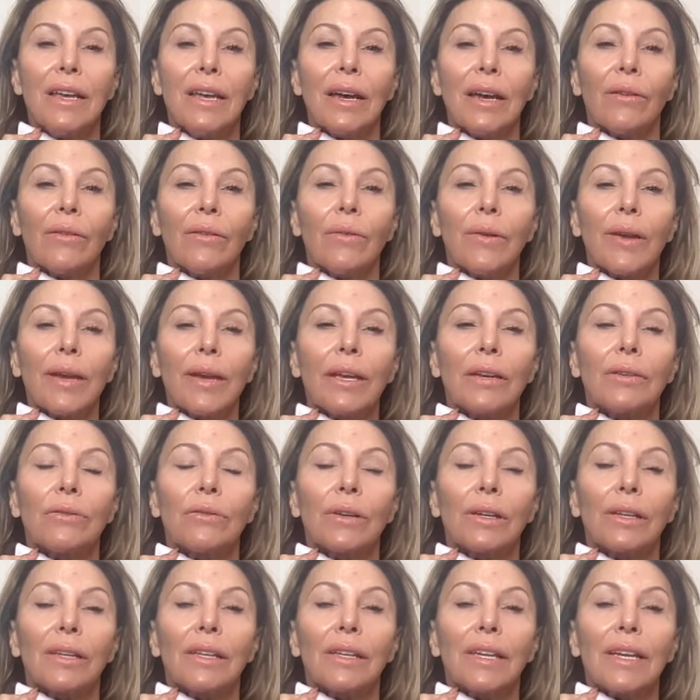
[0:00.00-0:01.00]
And we can
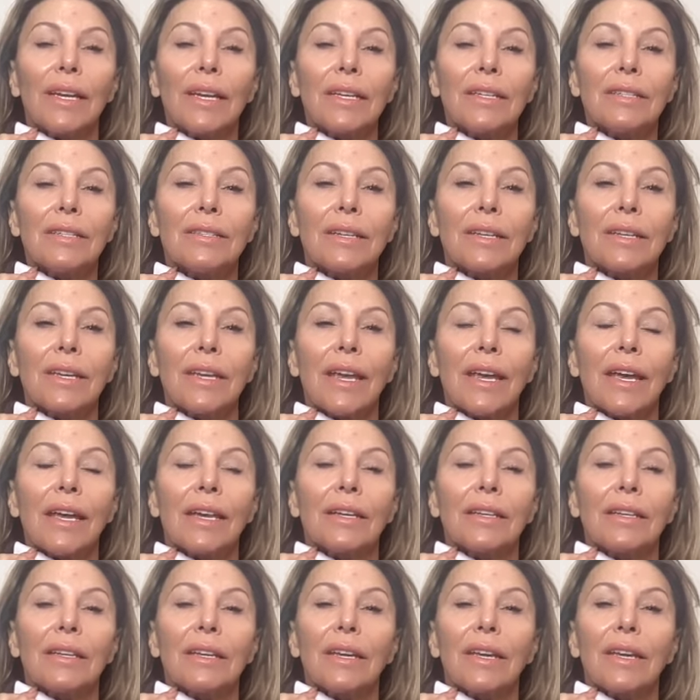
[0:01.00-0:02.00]
release
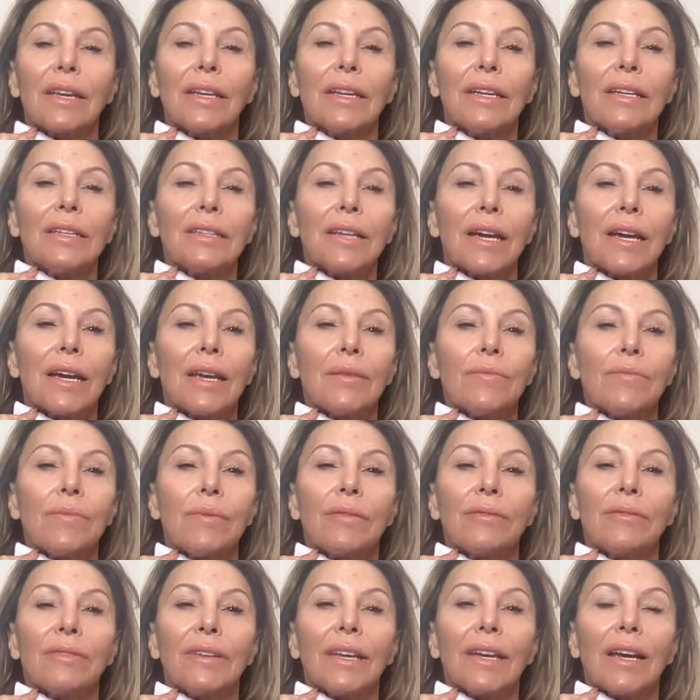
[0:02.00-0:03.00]
again any type
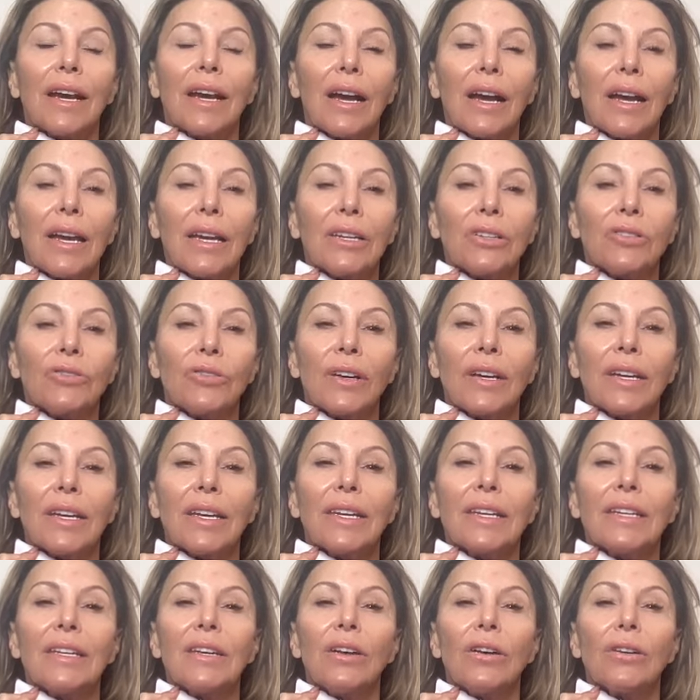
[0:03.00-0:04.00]
of
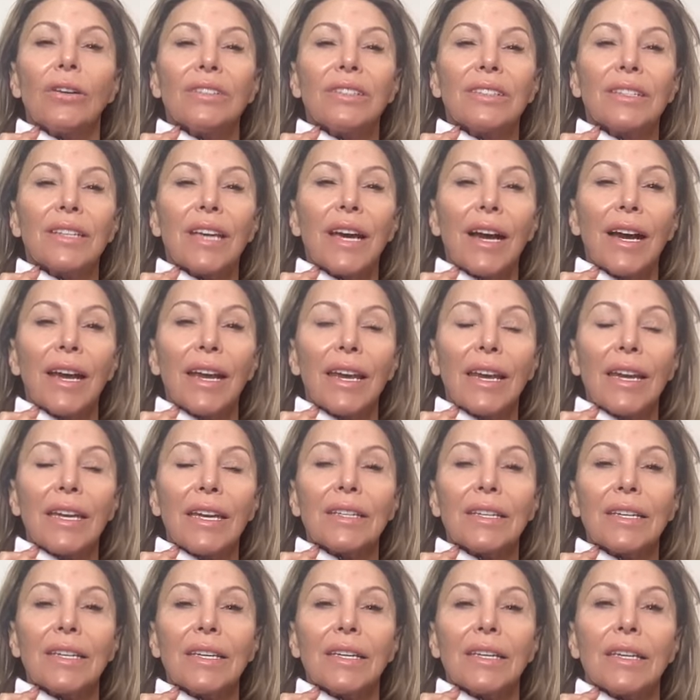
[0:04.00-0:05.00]
dehydrated,
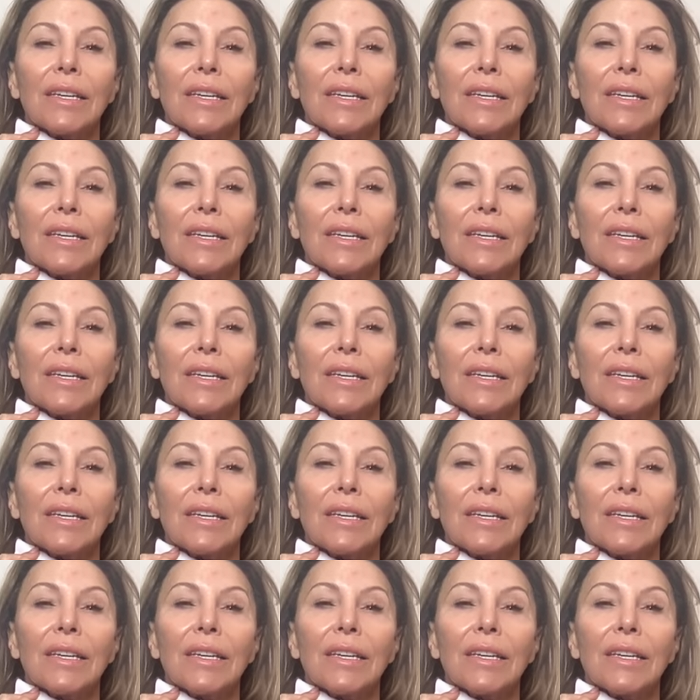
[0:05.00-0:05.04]
tight